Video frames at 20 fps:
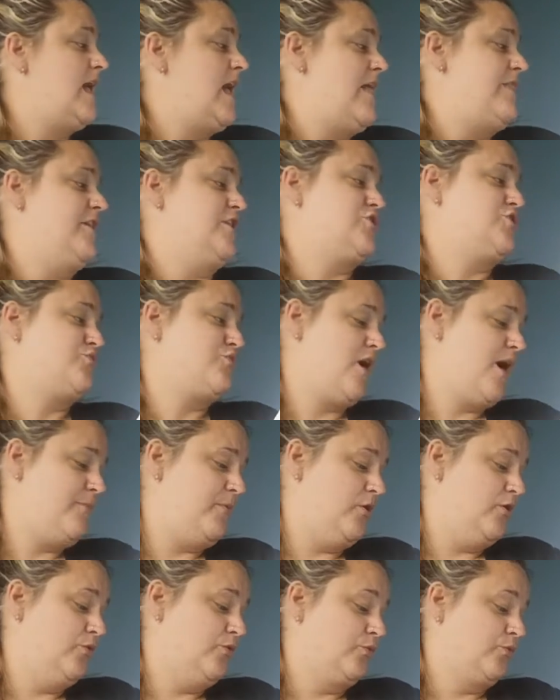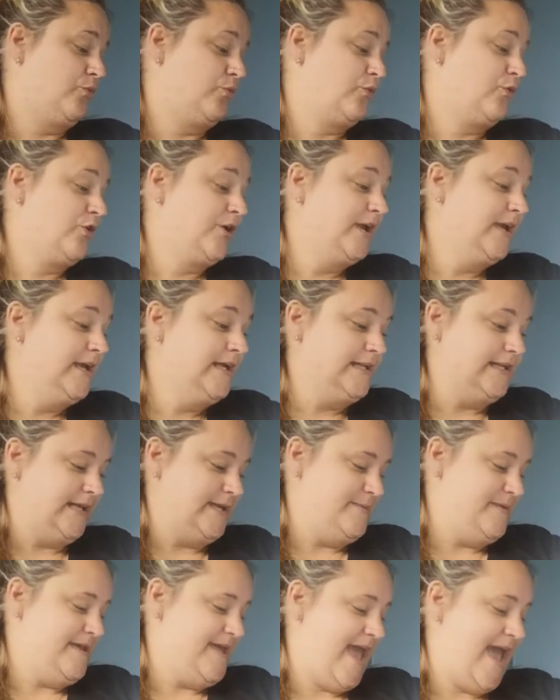The trouble
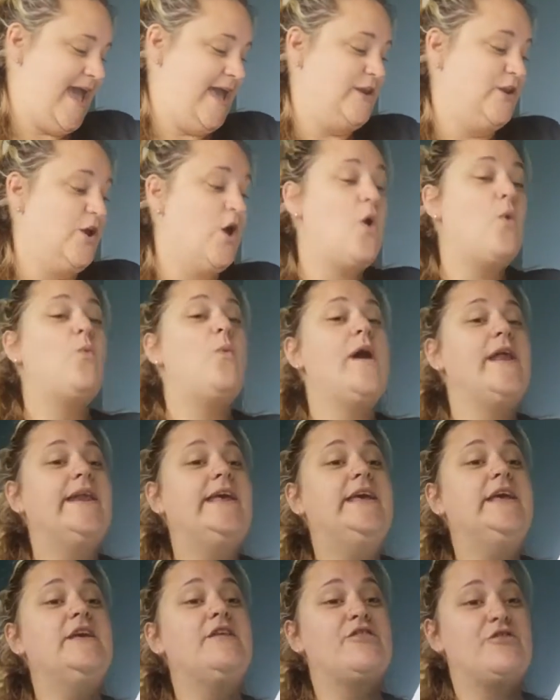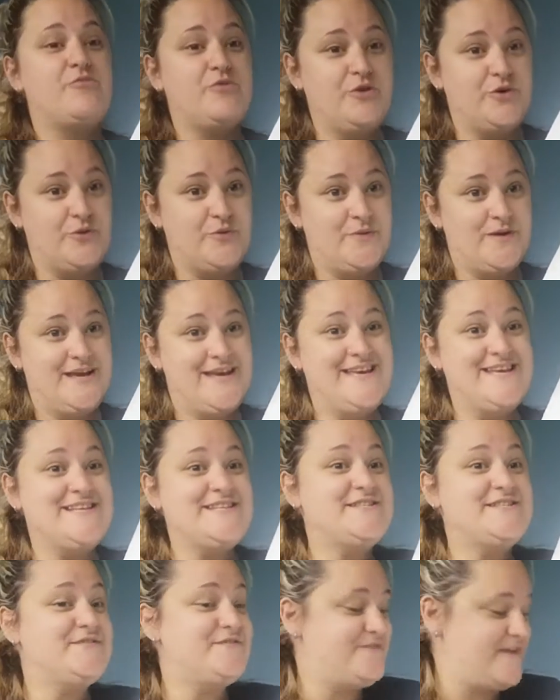really began when he threw
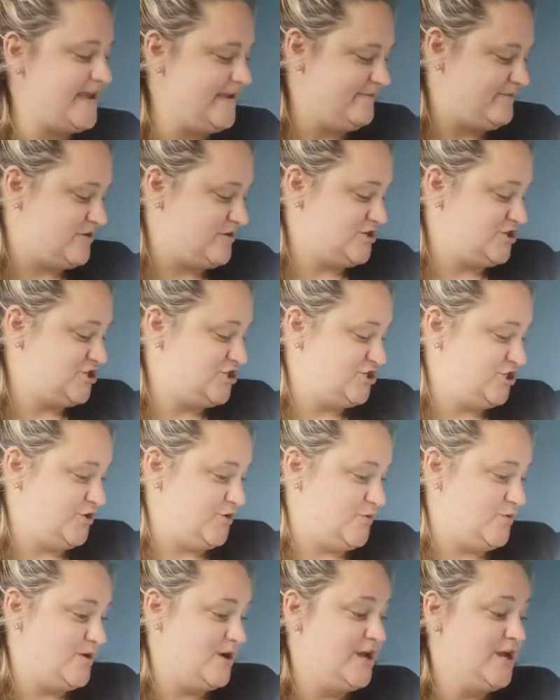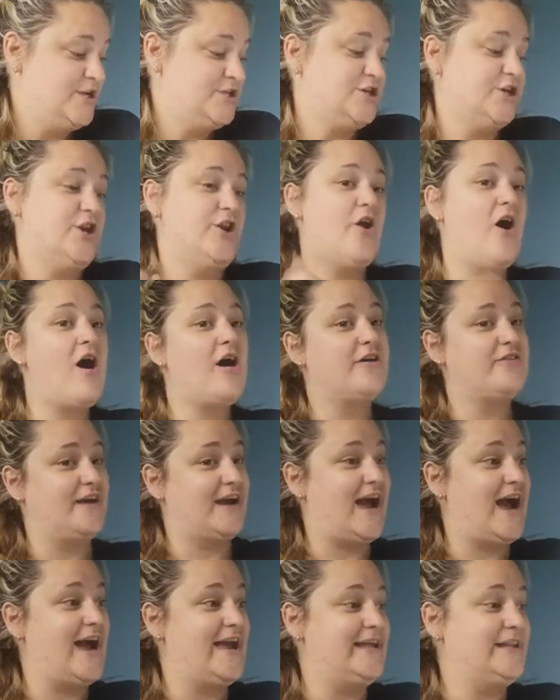his favorite shoe to knock the
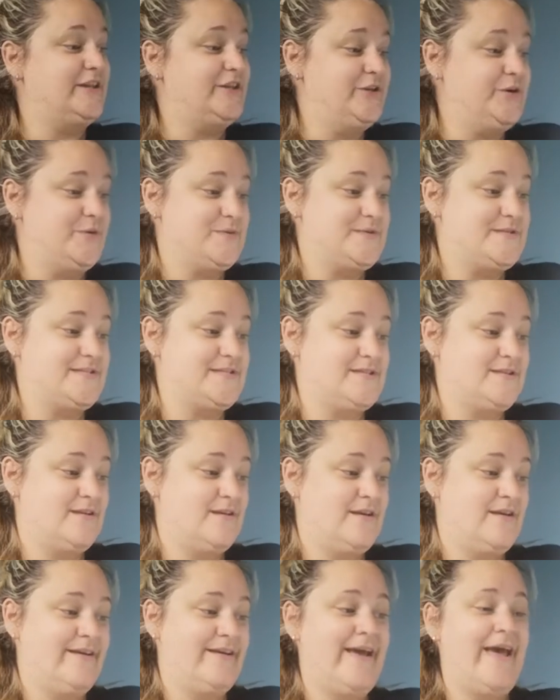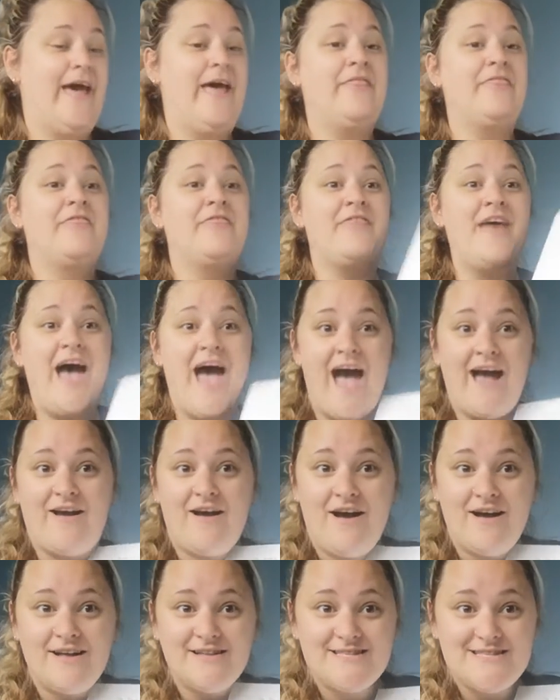kite loose, and that
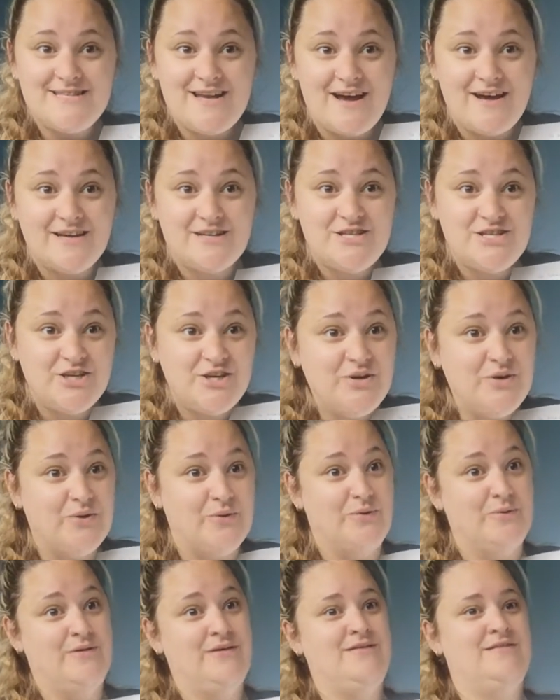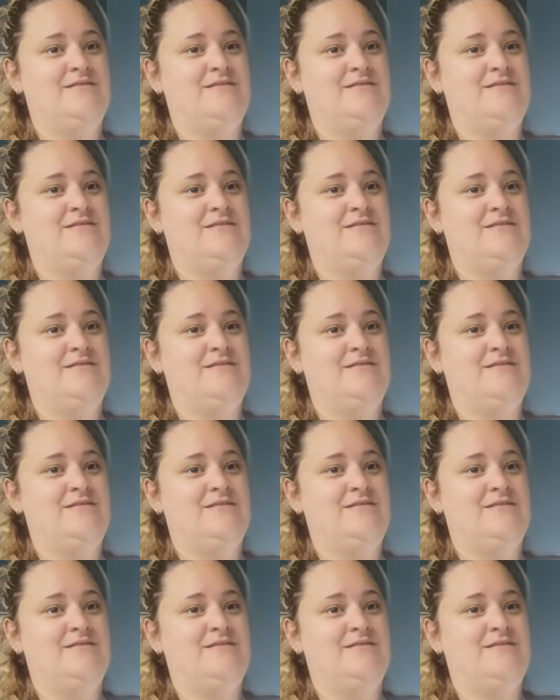got stuck too.